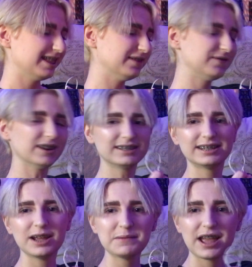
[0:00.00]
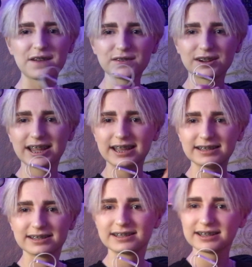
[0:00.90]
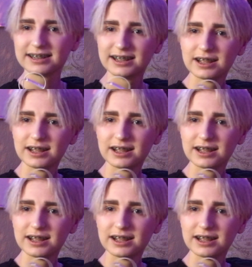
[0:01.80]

the first time I ever kissed